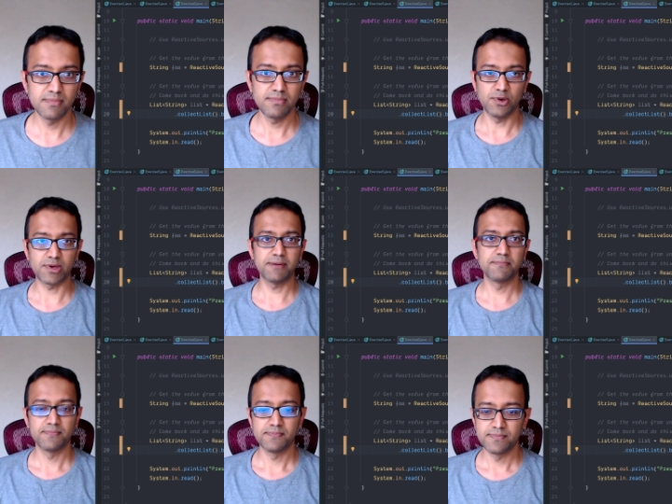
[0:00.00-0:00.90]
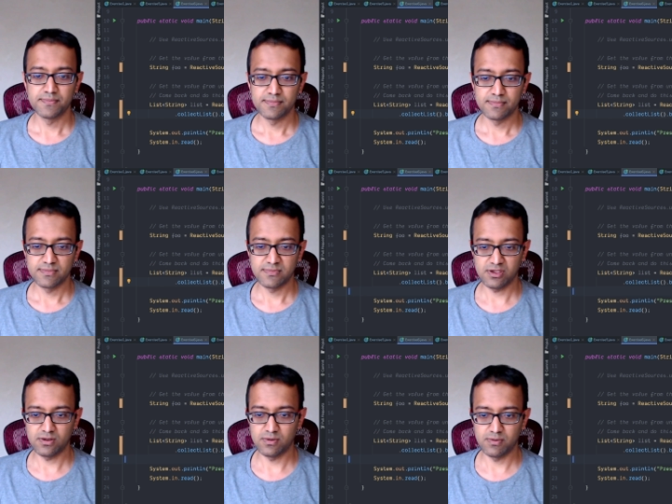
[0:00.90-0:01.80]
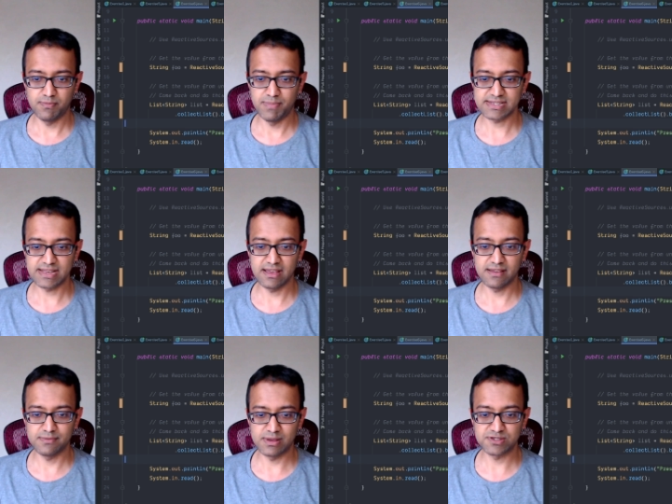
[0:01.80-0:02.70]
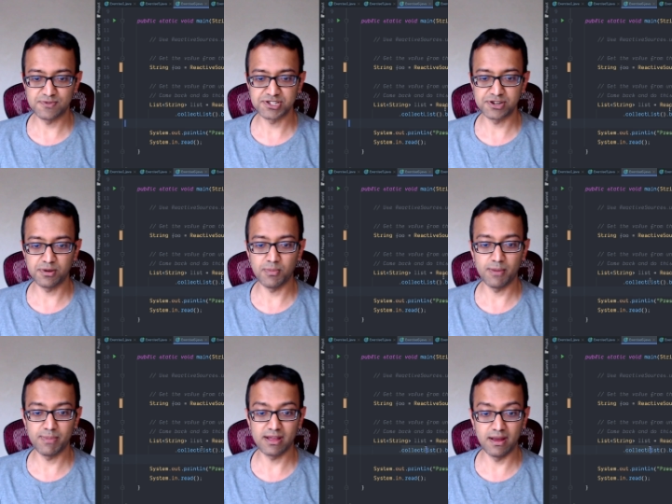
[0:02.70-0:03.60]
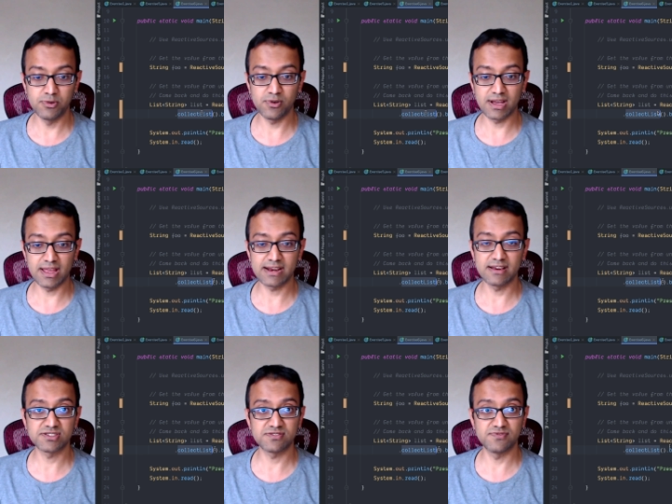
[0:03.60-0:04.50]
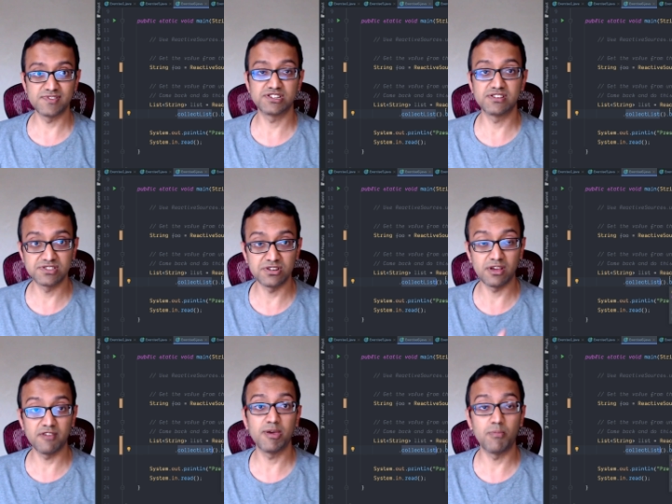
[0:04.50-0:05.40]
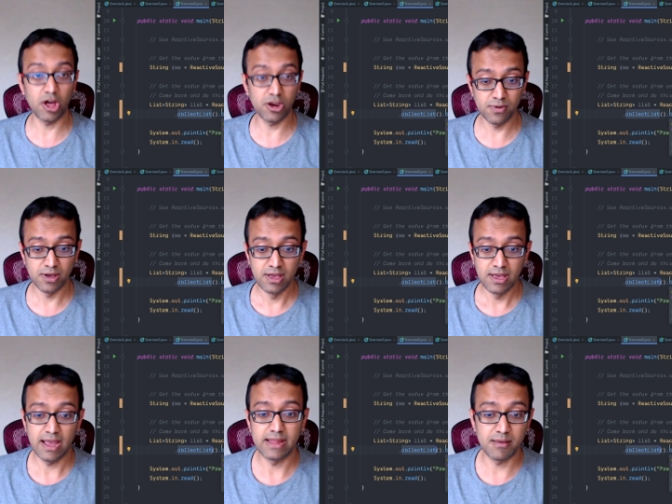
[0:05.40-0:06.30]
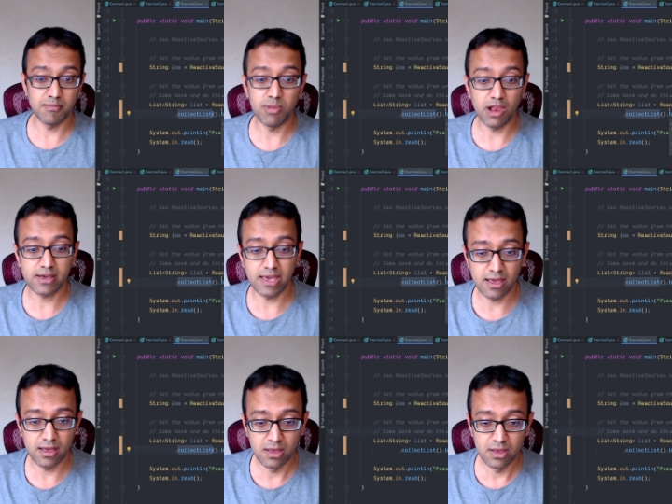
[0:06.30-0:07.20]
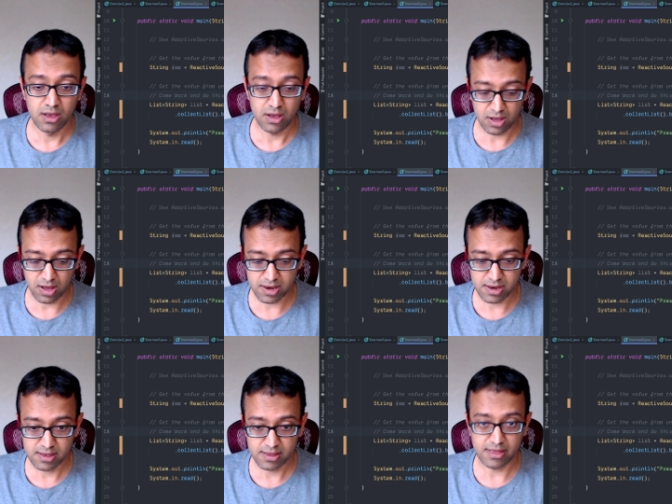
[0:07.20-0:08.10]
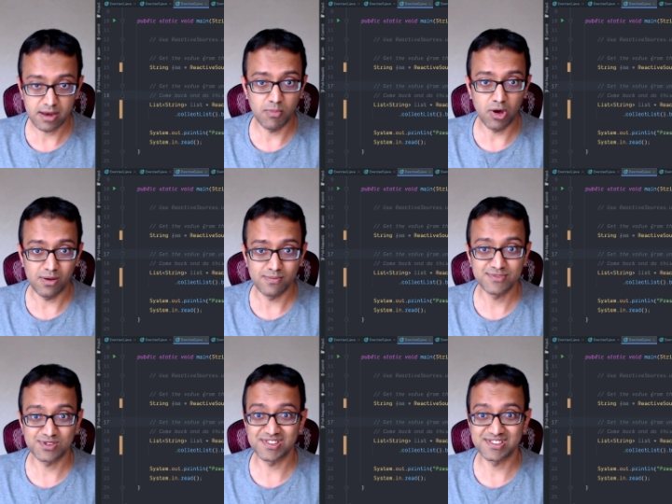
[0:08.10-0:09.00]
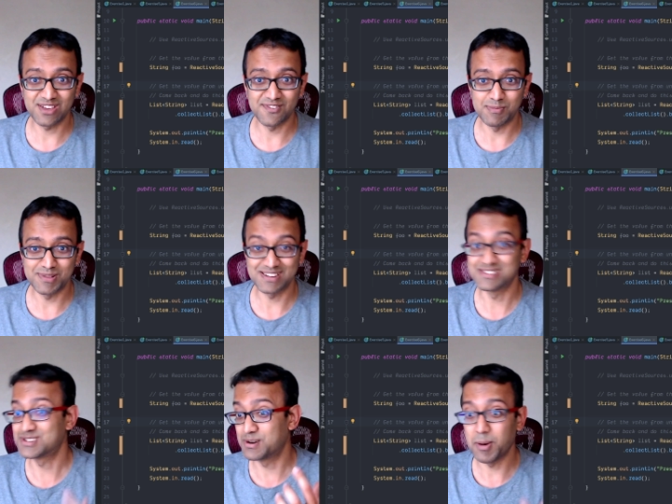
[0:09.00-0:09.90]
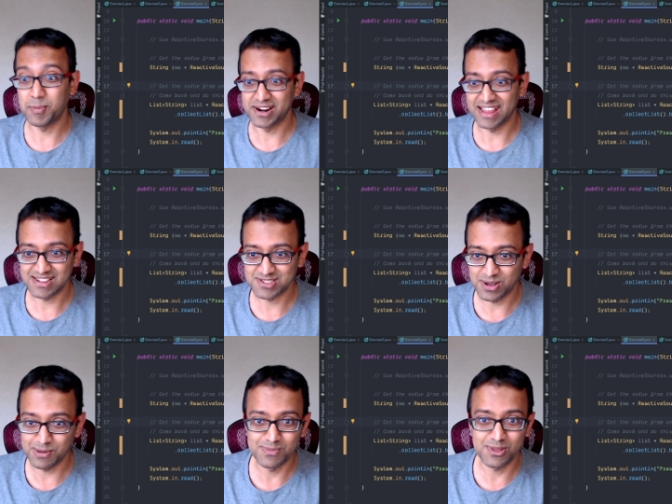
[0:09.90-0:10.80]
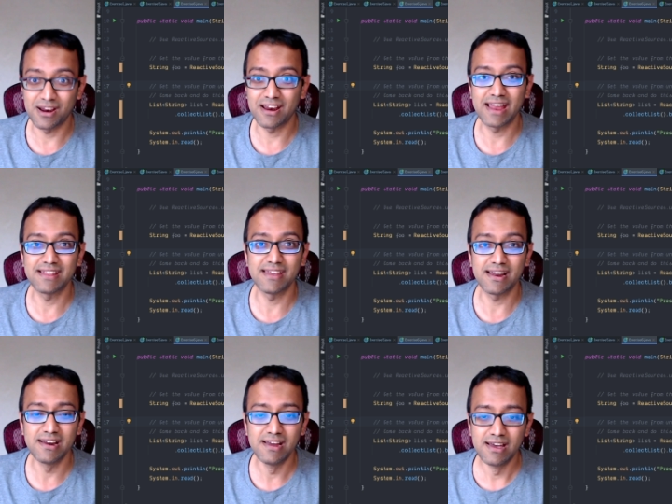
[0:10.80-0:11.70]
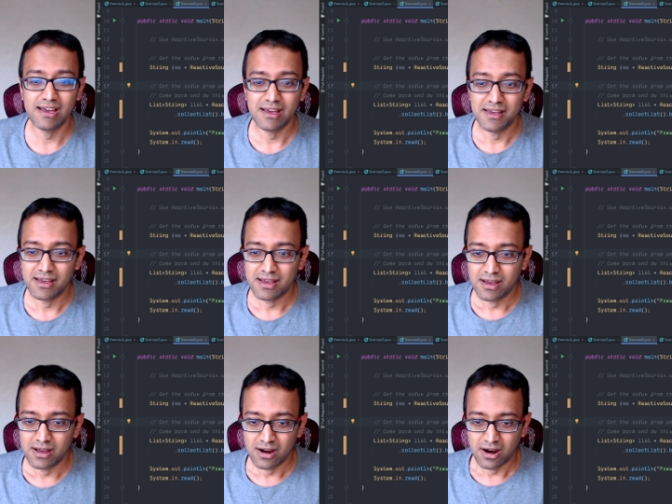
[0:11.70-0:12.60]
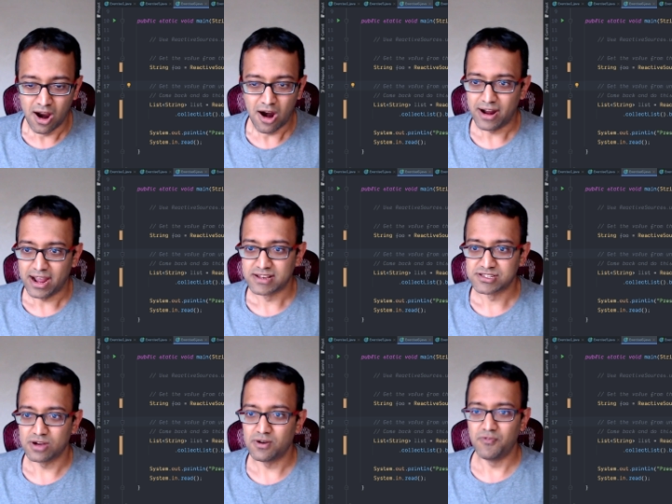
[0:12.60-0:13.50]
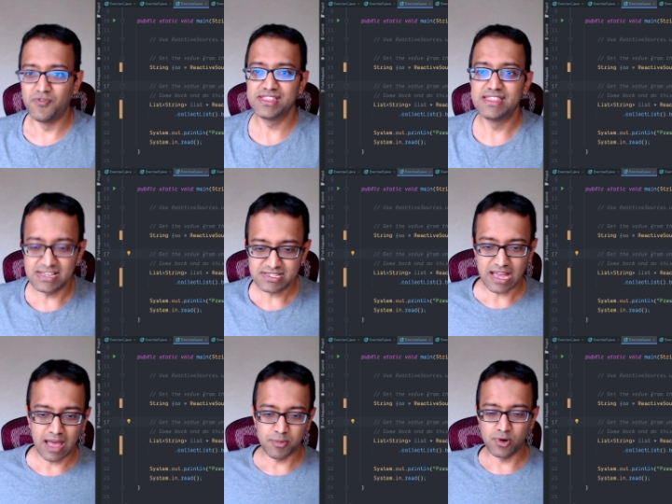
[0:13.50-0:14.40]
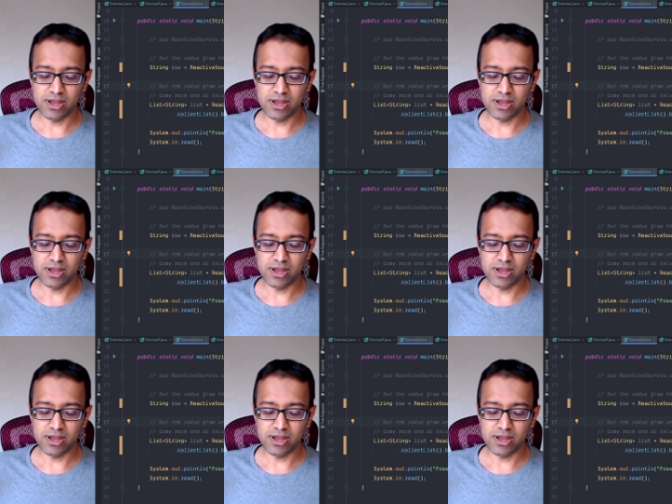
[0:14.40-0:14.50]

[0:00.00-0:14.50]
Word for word: Okay? So basically, if uh, I switch it to a mono, but I'm doing a collect list, which is going to give me a mono, and I'm blocking on that mono just for the sake of complete. I just remembered that. So thought I'd add it there. All right. So with this, I'm going